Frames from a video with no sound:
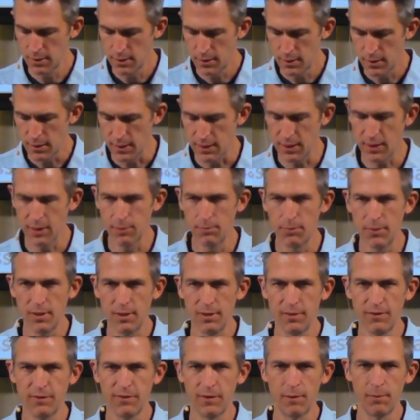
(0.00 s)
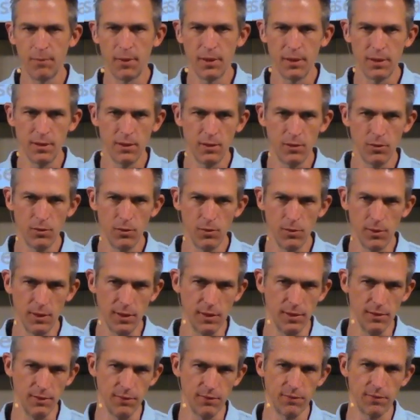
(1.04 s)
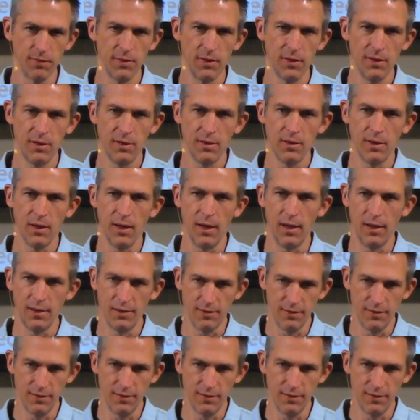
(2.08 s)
It can mean somebody who is uh,